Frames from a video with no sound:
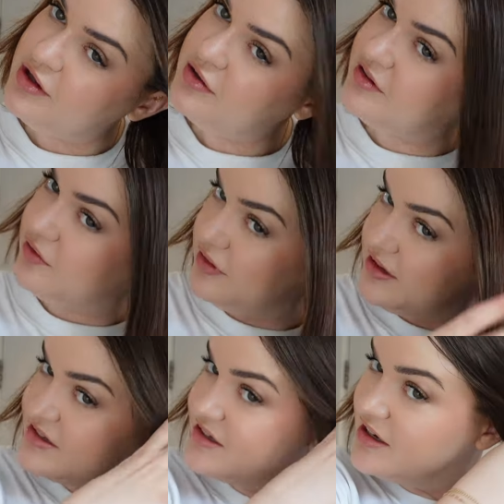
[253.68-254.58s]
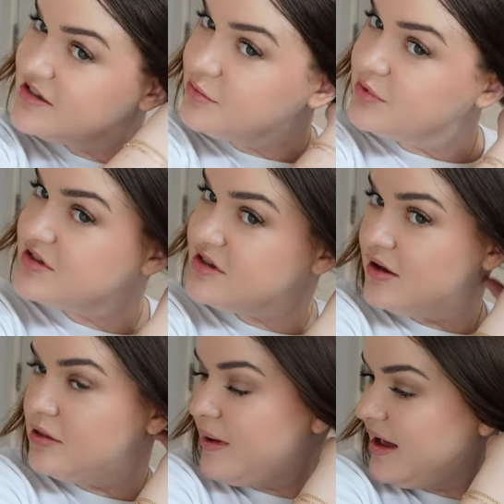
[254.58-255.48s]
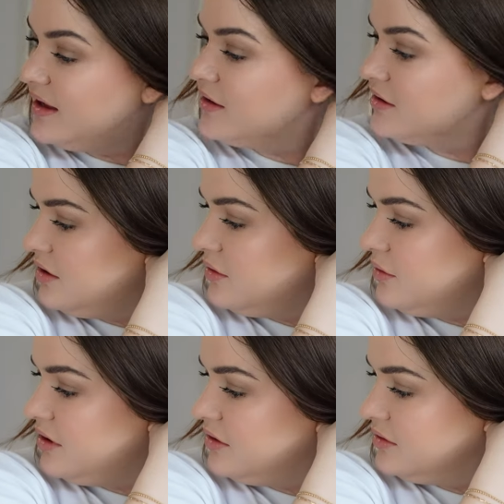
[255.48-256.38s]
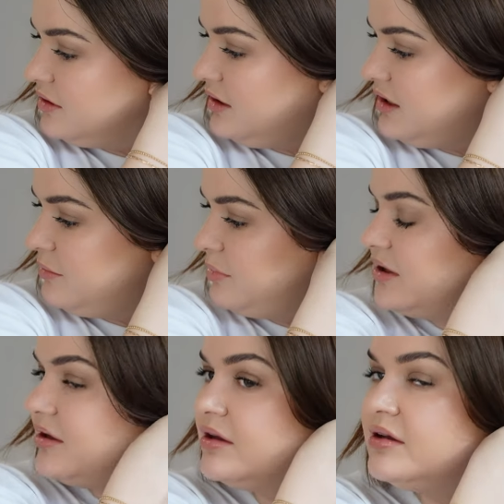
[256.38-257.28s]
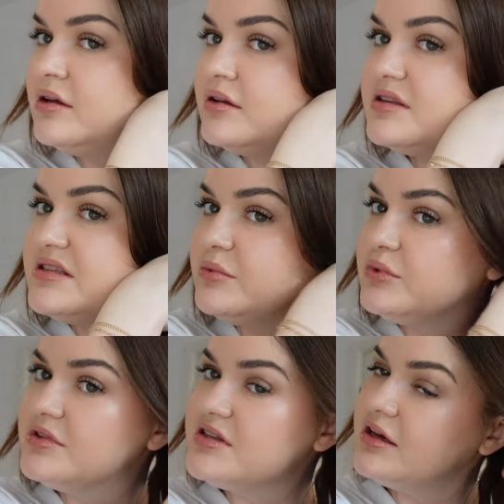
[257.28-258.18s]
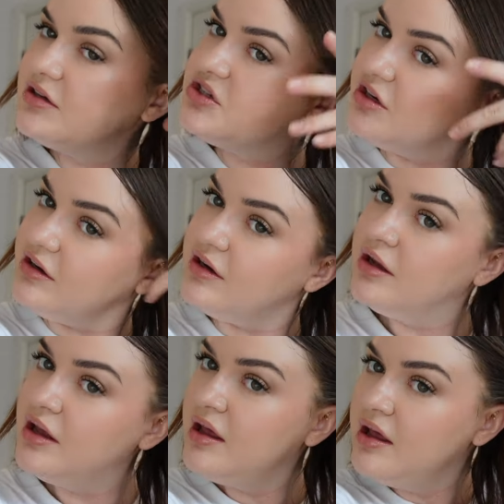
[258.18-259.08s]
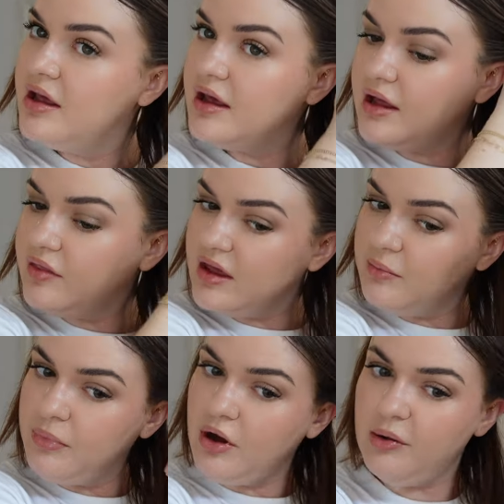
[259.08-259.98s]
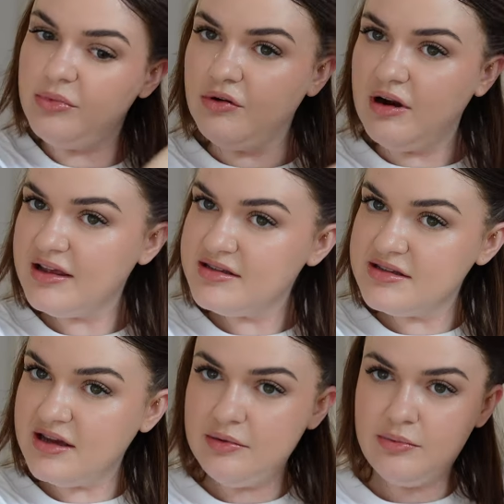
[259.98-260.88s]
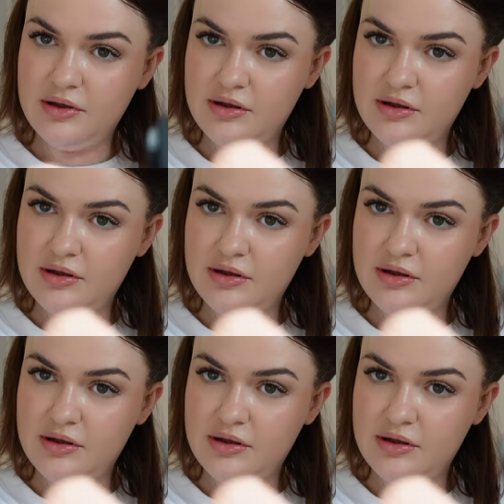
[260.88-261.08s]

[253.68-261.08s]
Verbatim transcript: using on this side so I'm going to start at the back I'll unclip a small section and then pop the rest up